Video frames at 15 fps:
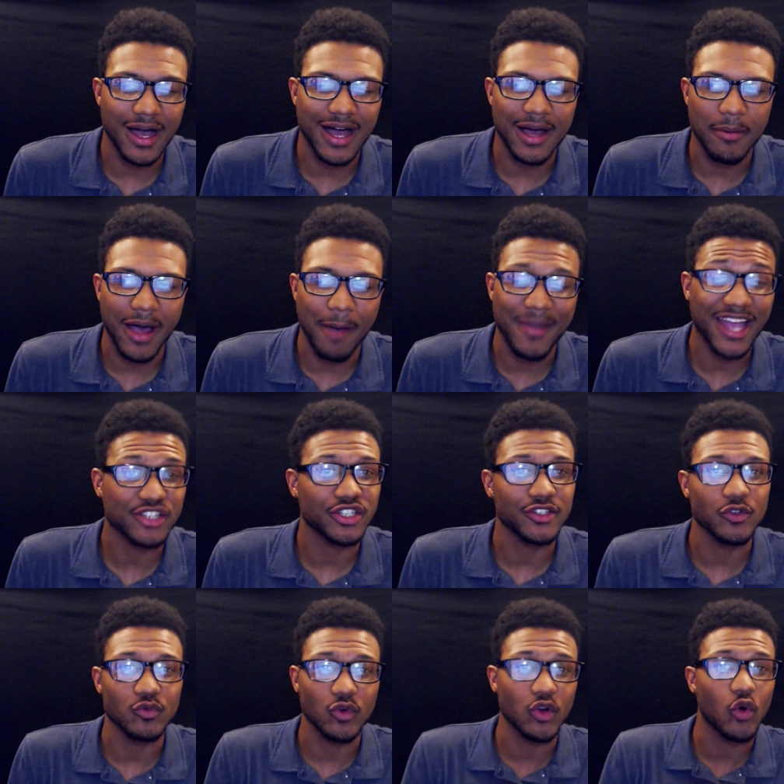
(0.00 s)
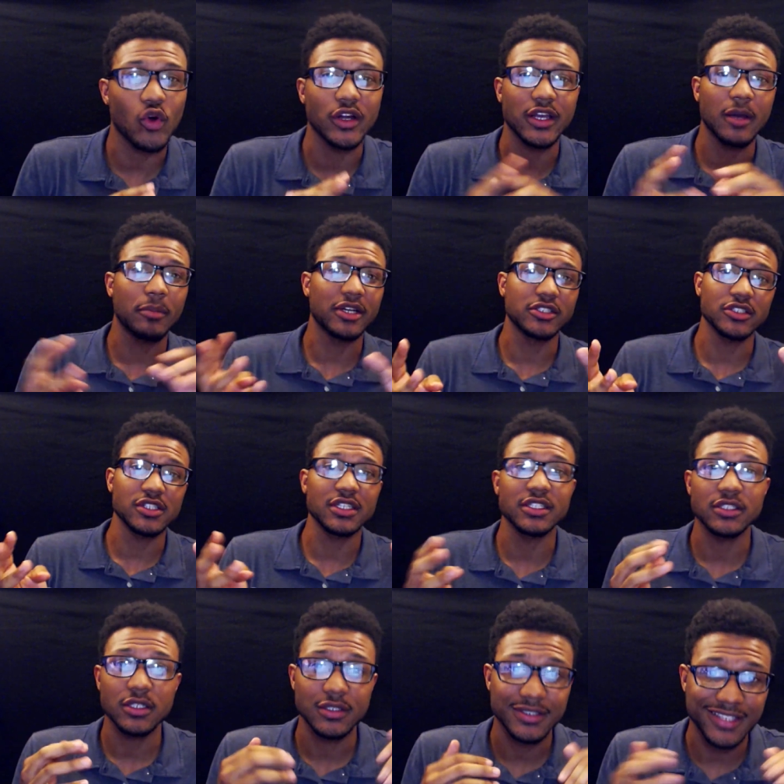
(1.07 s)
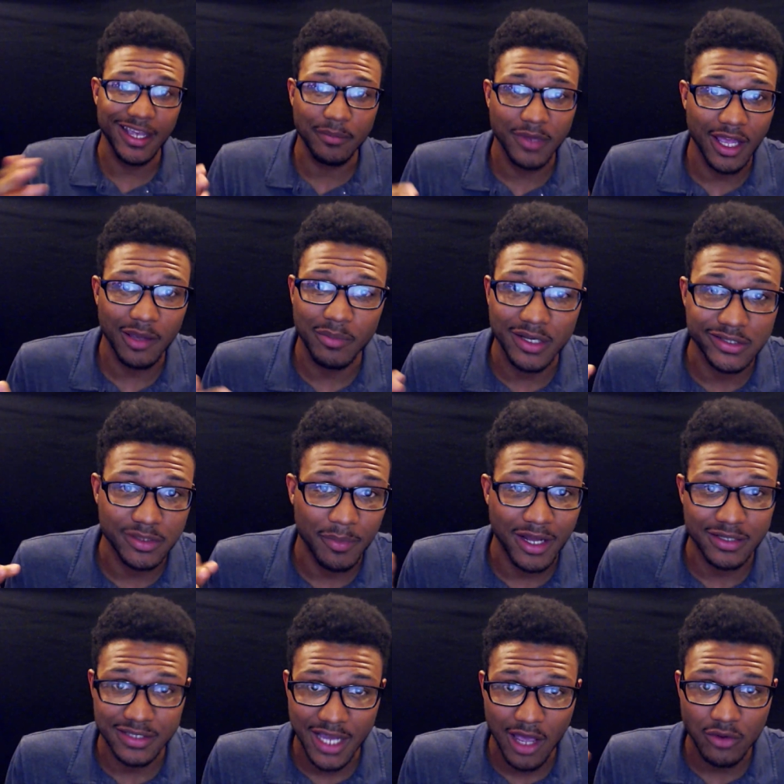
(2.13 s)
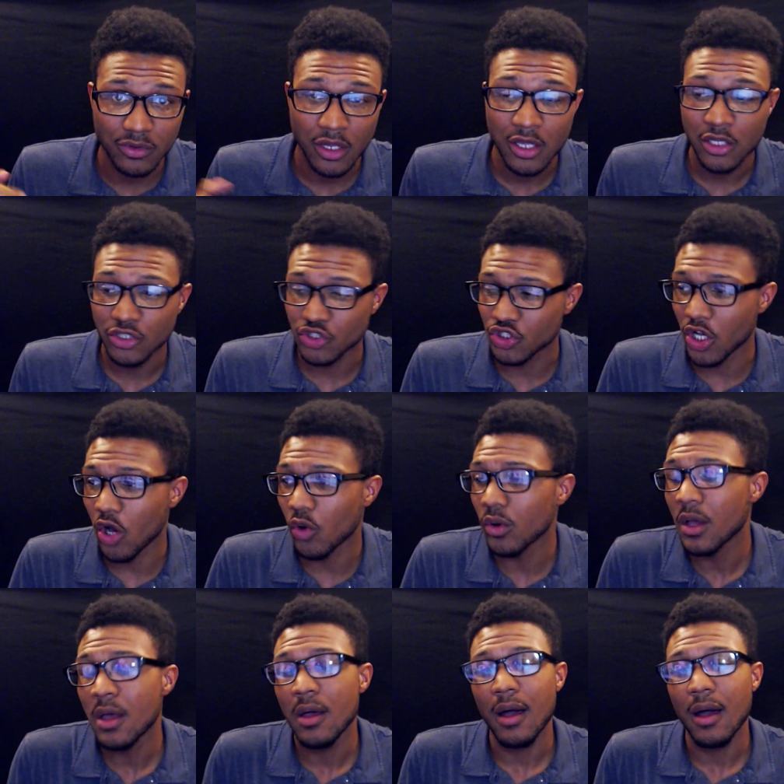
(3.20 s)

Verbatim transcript: I'm actually recording a bunch of these same day because I'm out of town. So,